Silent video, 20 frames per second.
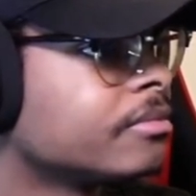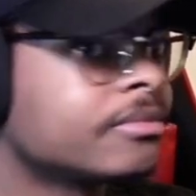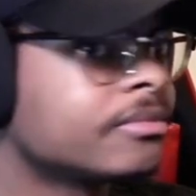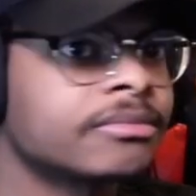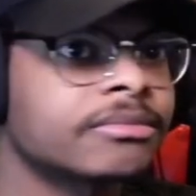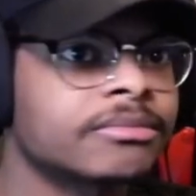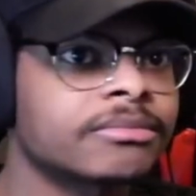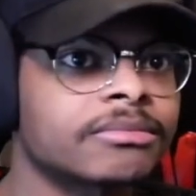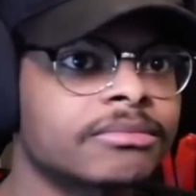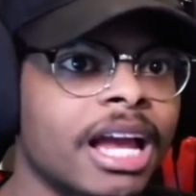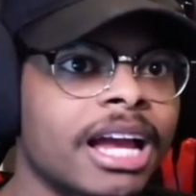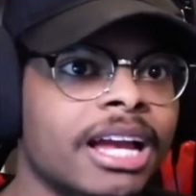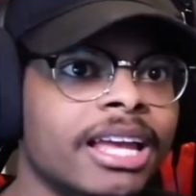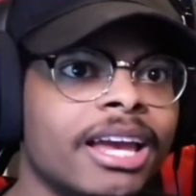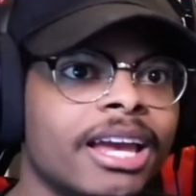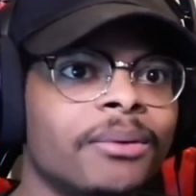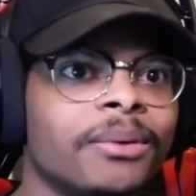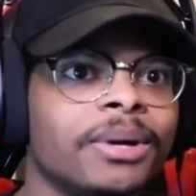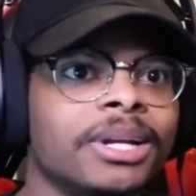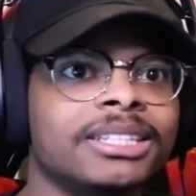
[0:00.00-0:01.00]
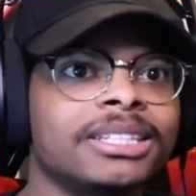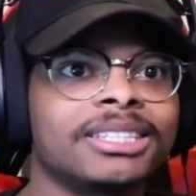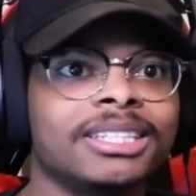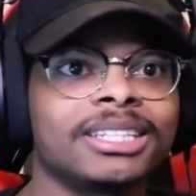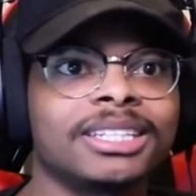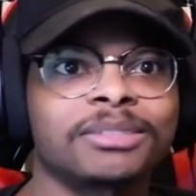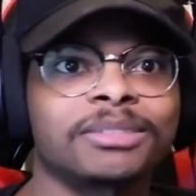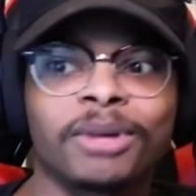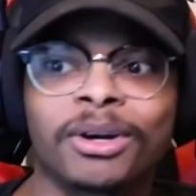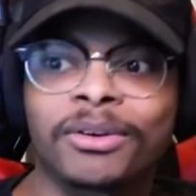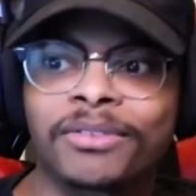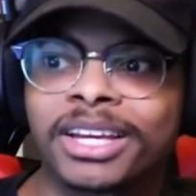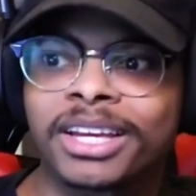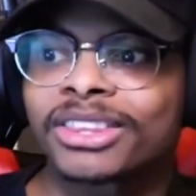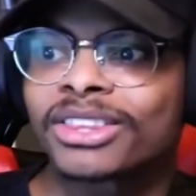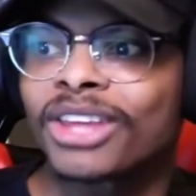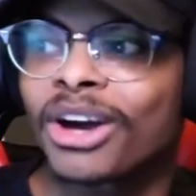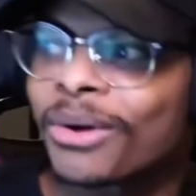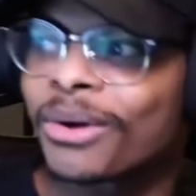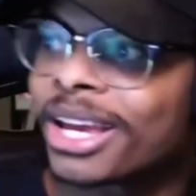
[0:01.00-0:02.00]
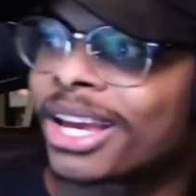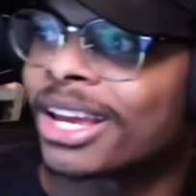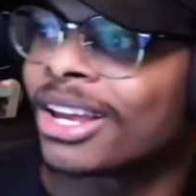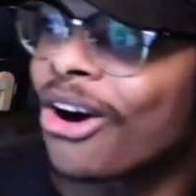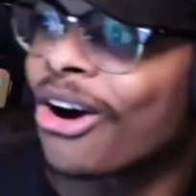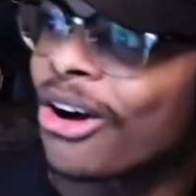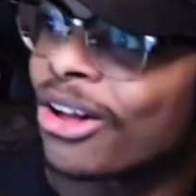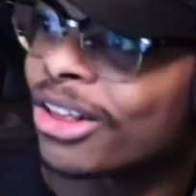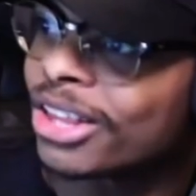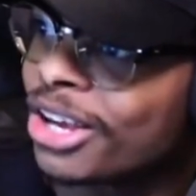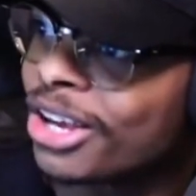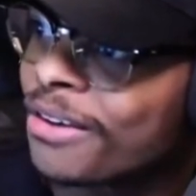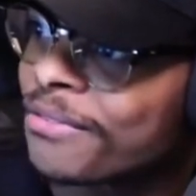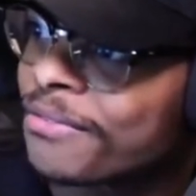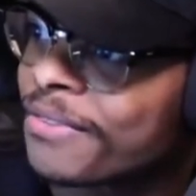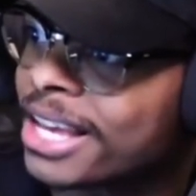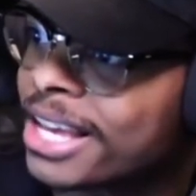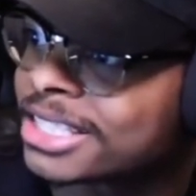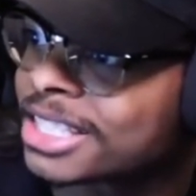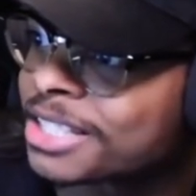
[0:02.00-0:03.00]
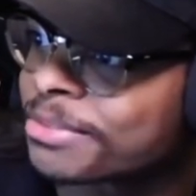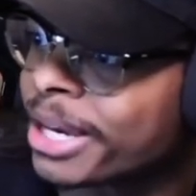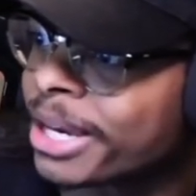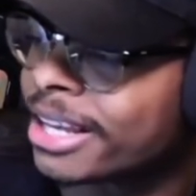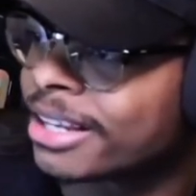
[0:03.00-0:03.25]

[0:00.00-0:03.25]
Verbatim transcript: I can't wait to see this movie and throw it in all y'all faces, man.